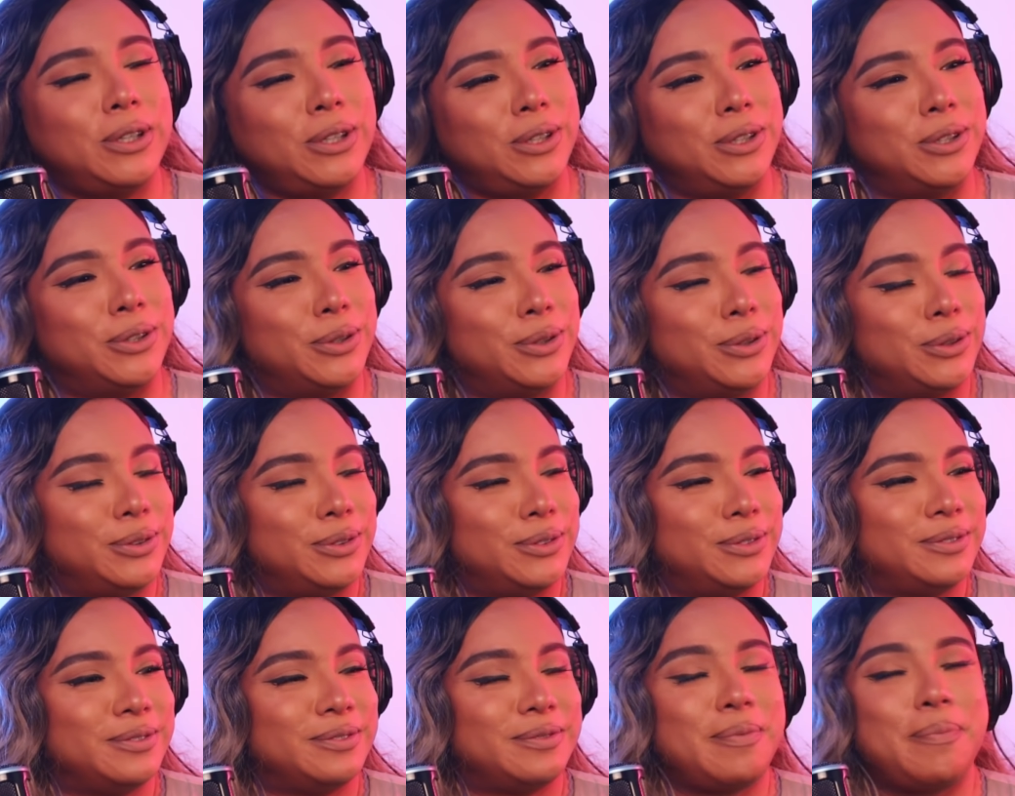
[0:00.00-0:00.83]
Ooh,
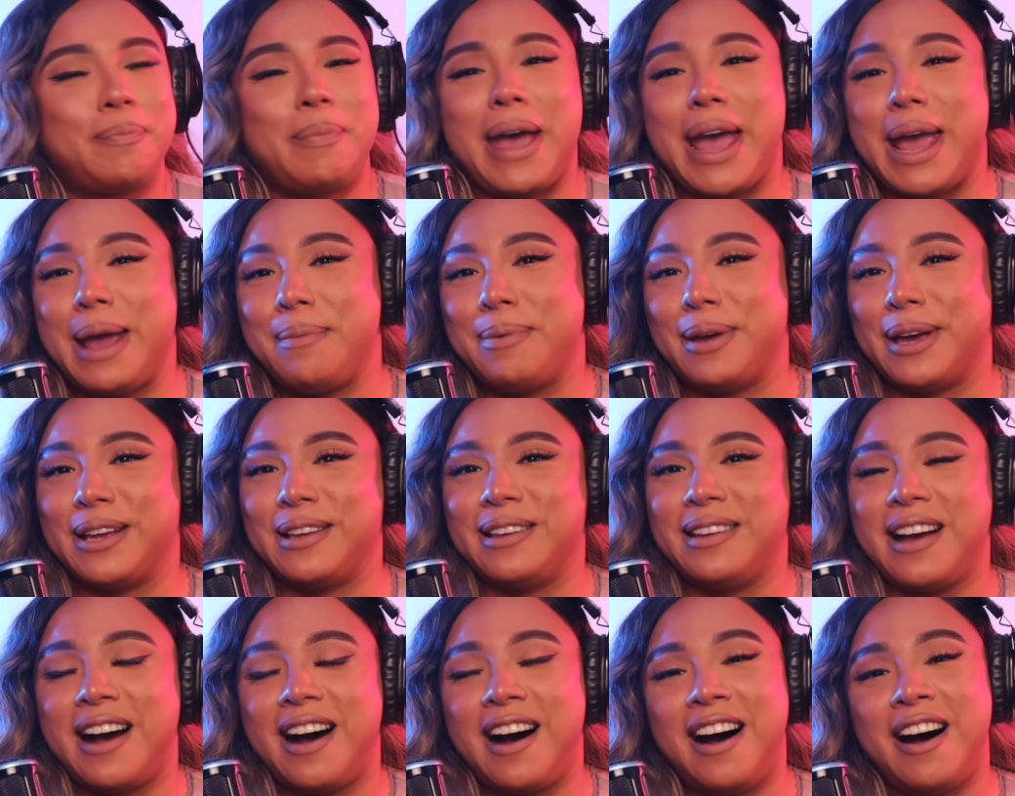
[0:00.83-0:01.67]

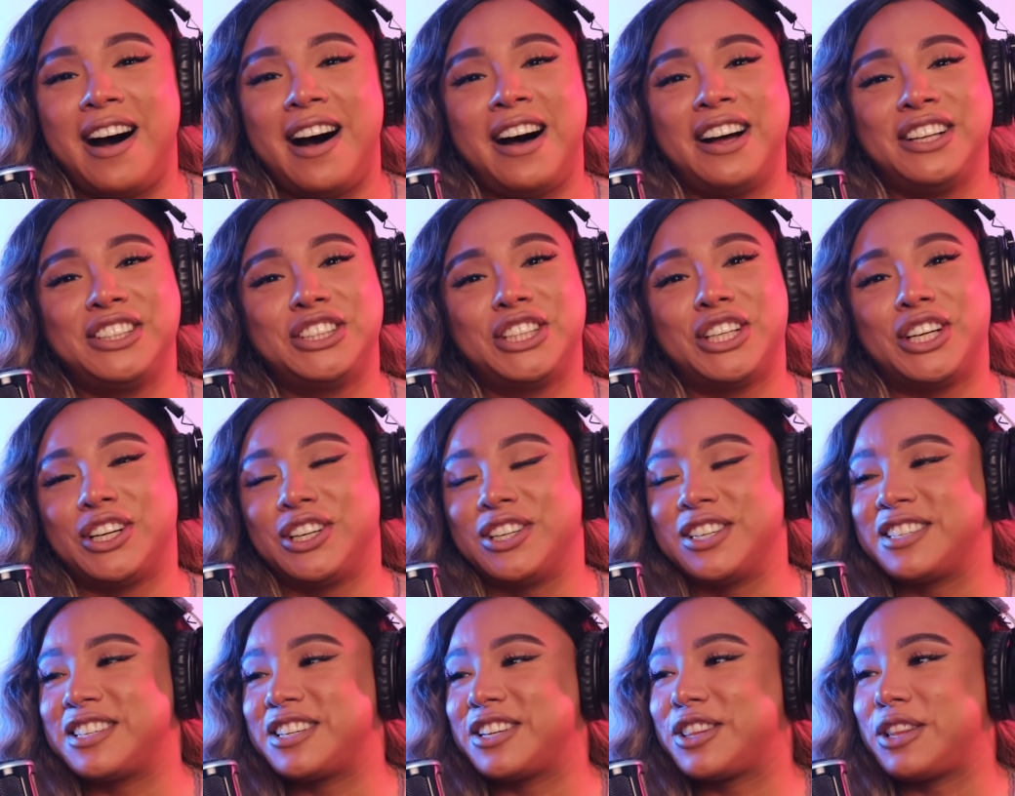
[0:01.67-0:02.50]
baby, y'all
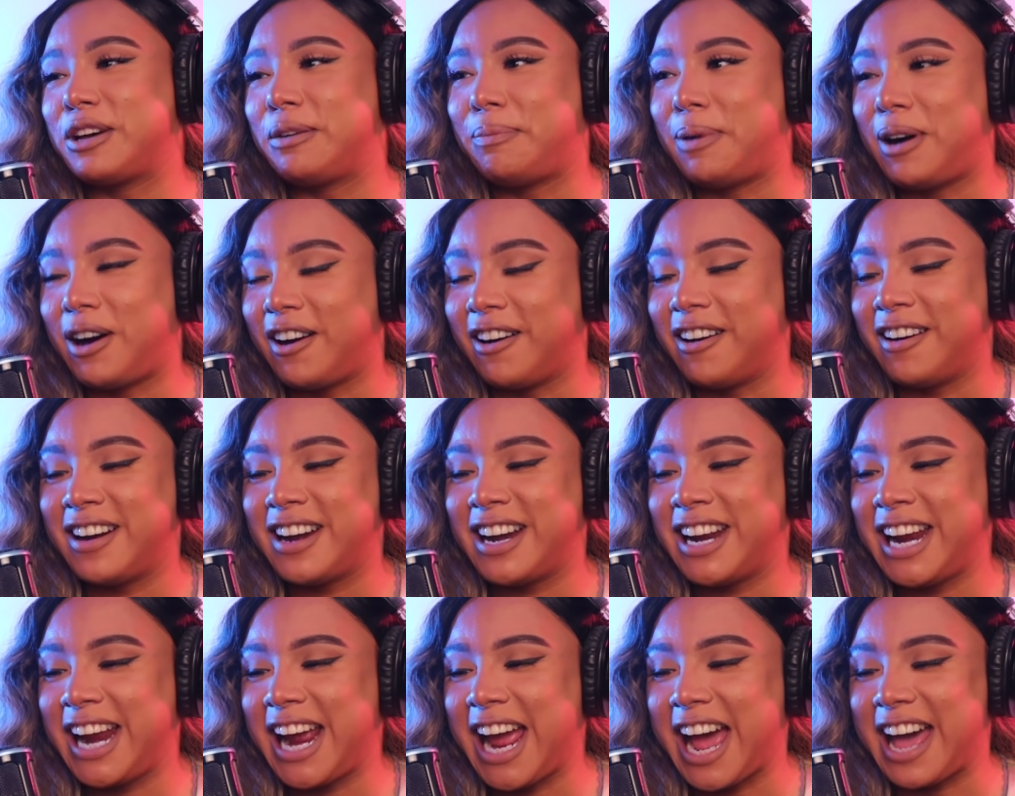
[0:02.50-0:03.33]
turned the
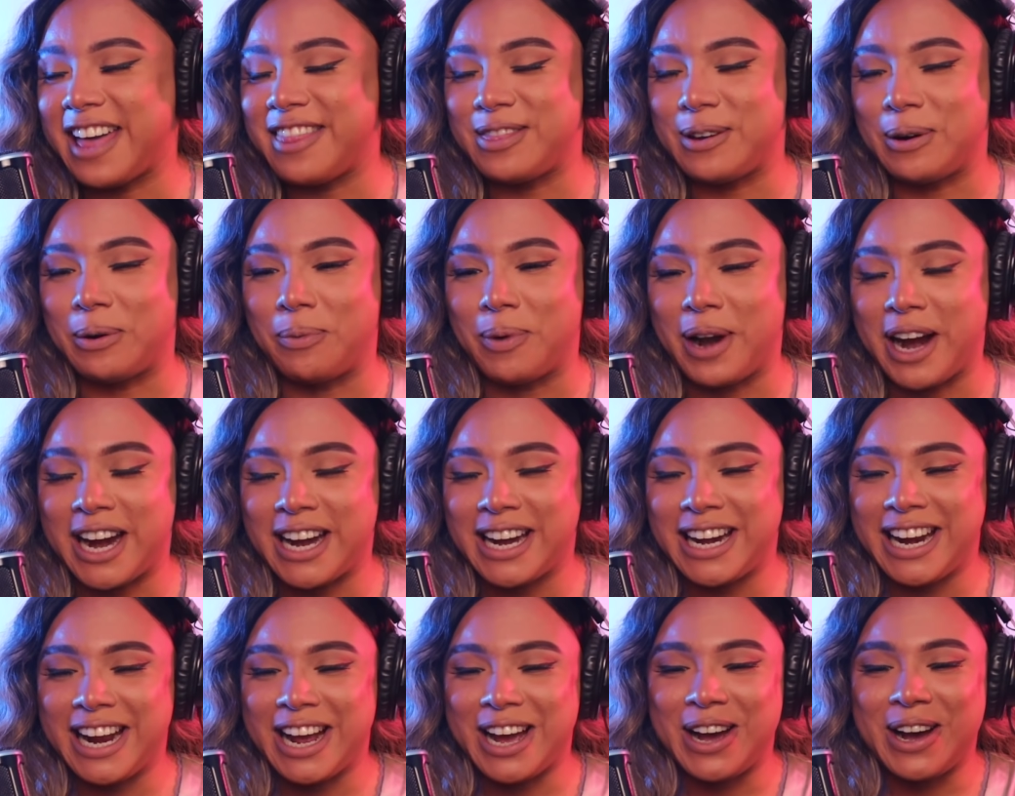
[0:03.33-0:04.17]
party and the
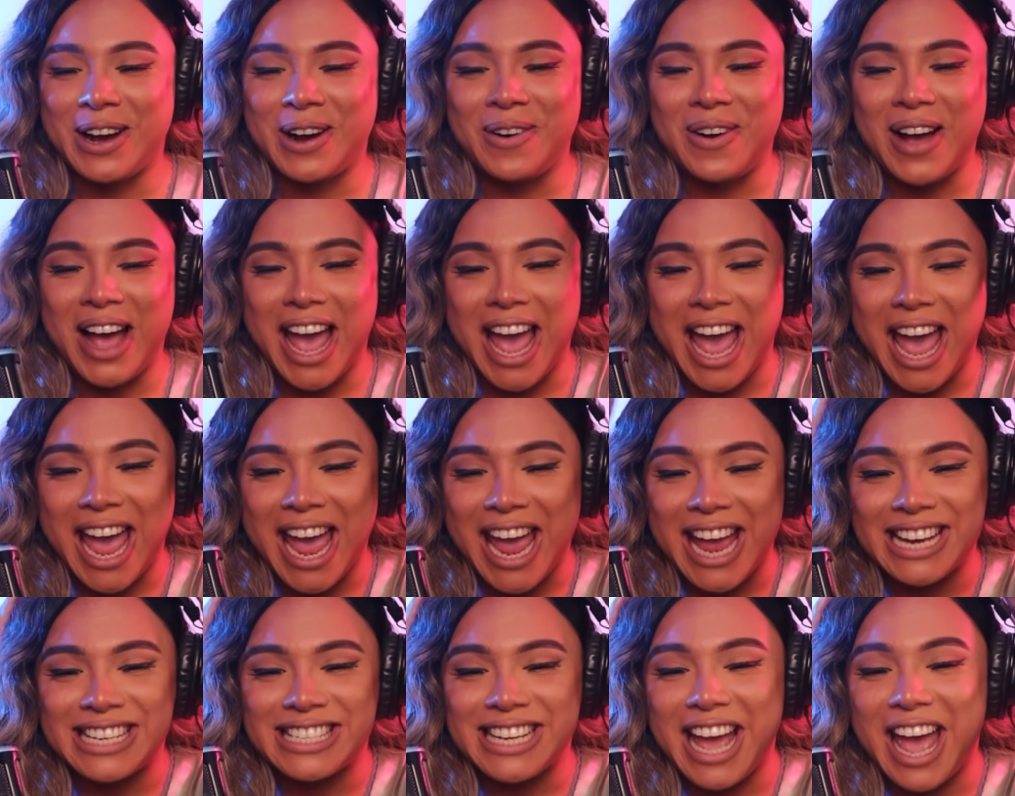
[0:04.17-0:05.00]
radio
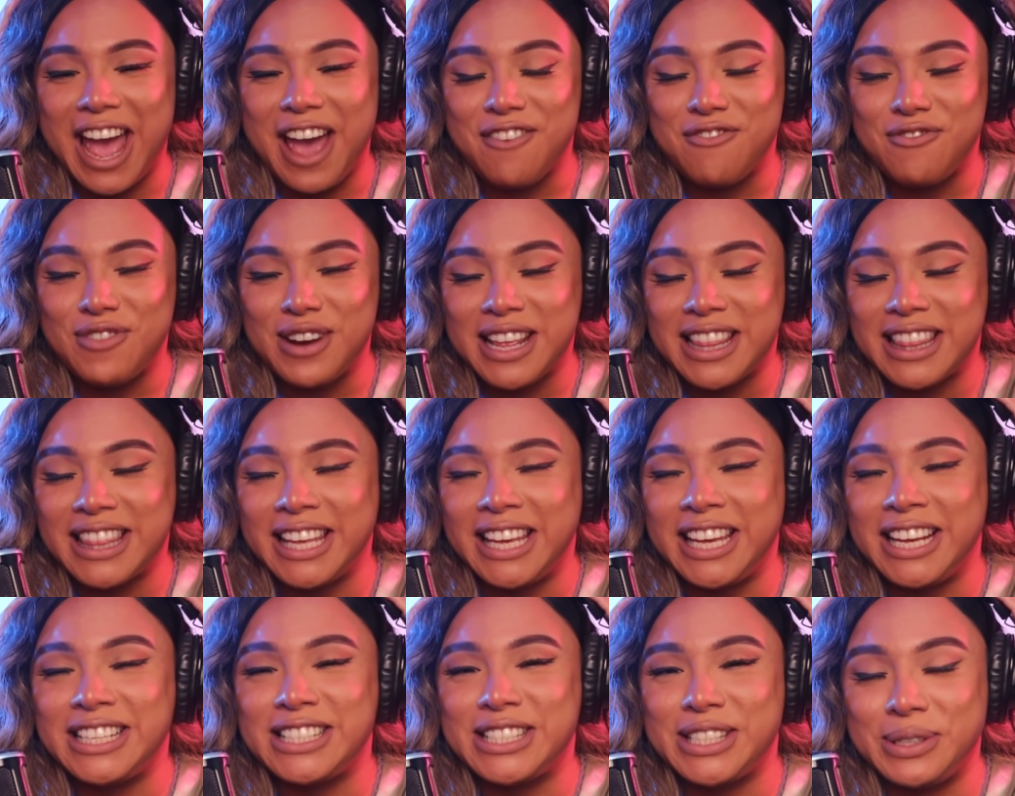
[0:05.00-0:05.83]
and
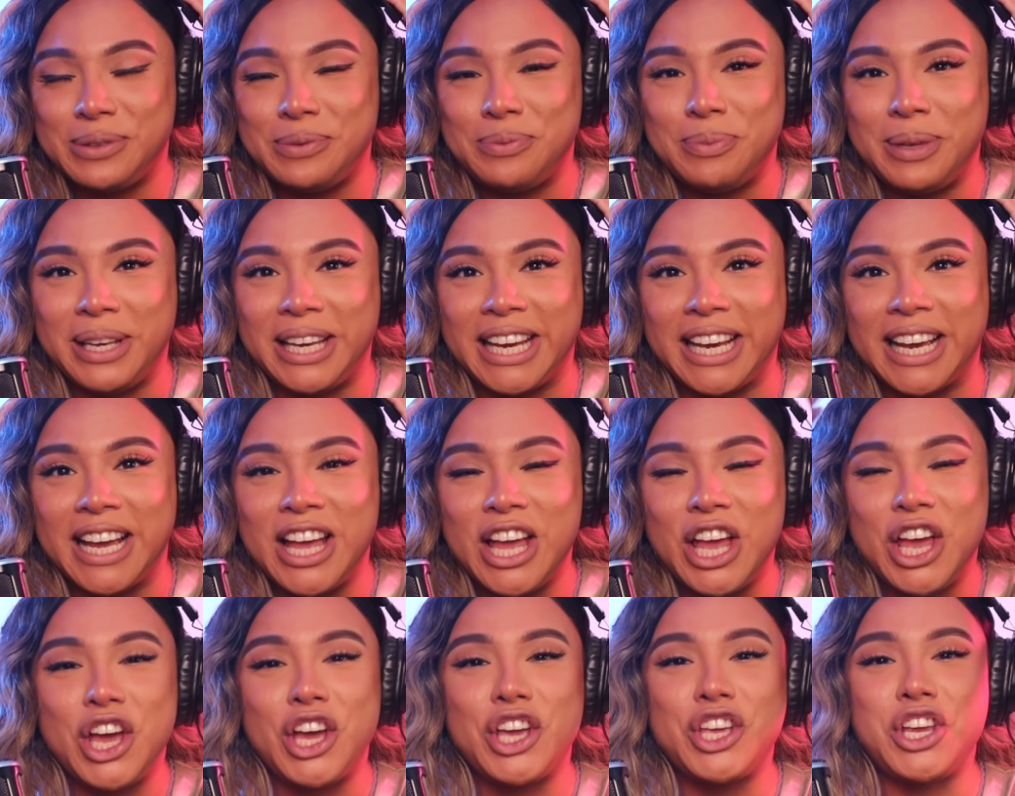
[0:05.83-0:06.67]
everything to me.